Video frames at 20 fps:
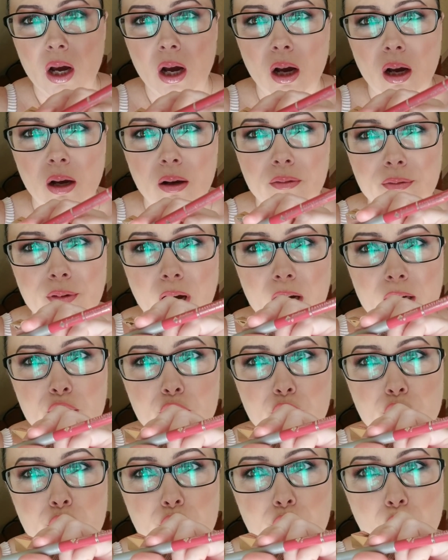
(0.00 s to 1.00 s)
of
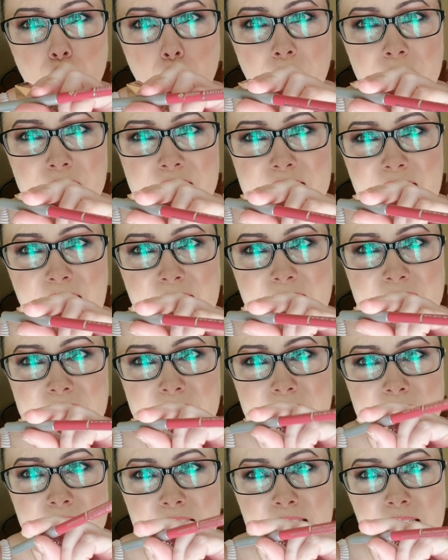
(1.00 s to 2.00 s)

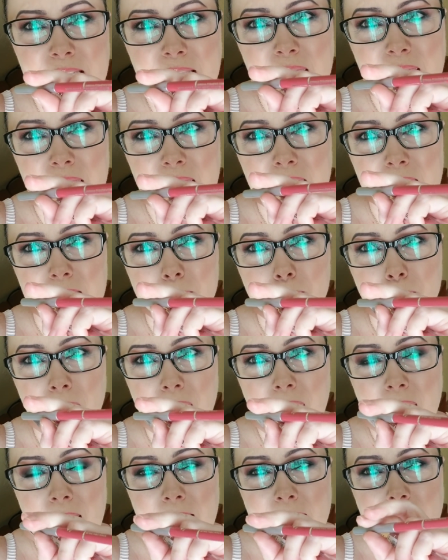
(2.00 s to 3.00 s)
Jordana's lip
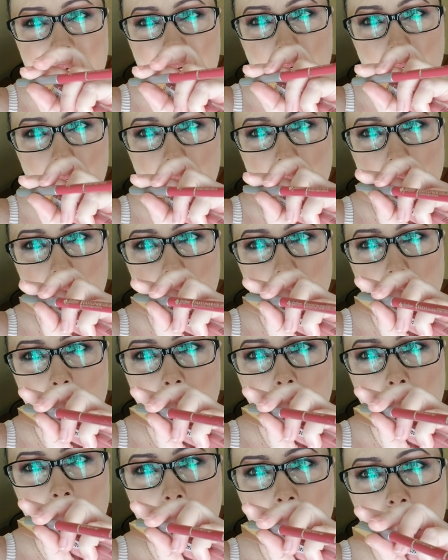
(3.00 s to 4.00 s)

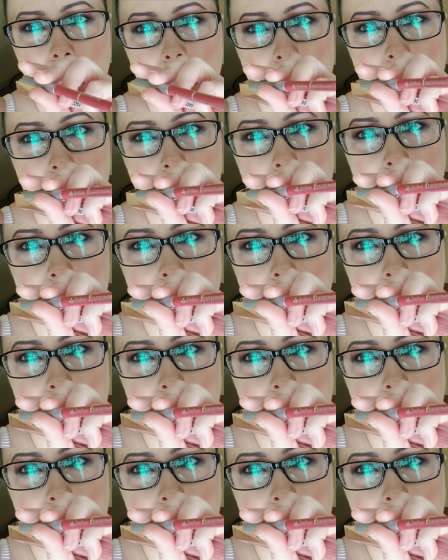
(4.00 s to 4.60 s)
liner. There we